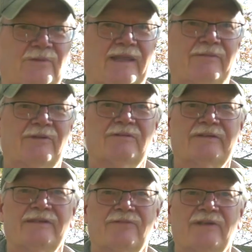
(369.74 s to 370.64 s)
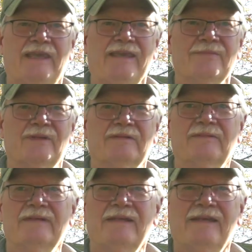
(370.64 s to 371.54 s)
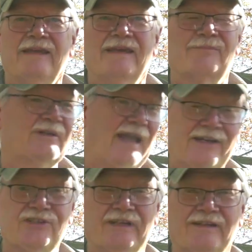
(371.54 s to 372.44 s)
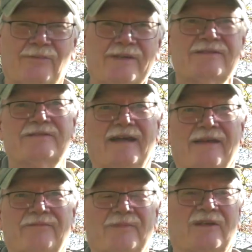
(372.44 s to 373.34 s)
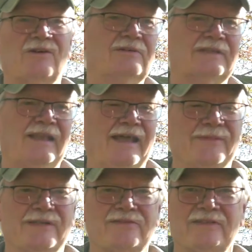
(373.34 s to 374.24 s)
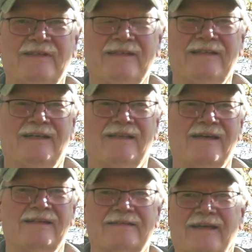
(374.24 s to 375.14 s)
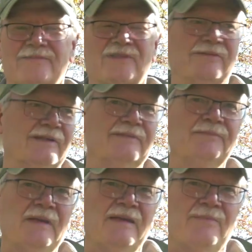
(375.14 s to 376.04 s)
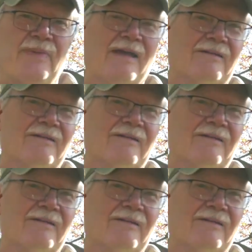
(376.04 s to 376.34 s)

they were looking for game and protection in the wintertime from the cold climates, a lot of times they would paddle